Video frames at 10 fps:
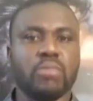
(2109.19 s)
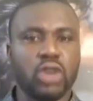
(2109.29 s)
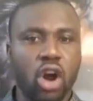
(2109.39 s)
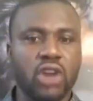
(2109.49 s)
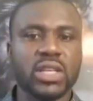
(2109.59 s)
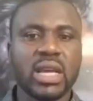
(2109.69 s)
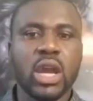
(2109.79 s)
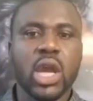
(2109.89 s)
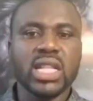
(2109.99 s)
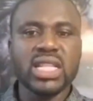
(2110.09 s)
Because
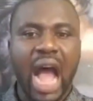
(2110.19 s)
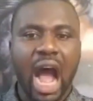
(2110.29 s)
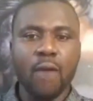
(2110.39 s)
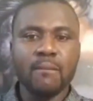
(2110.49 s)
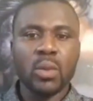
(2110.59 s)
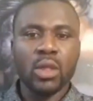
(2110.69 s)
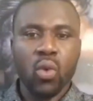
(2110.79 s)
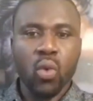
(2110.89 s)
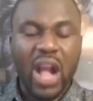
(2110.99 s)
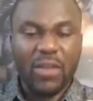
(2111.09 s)
now
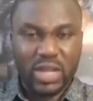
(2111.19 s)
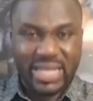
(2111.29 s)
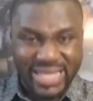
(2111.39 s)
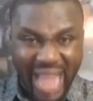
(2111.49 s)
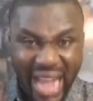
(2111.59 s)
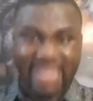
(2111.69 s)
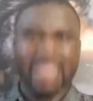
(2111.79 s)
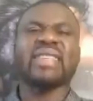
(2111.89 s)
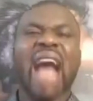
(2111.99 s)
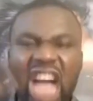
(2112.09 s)
we got to take
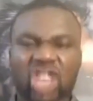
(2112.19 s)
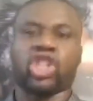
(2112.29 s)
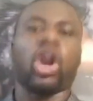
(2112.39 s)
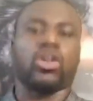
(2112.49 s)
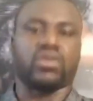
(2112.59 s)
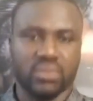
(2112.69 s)
this action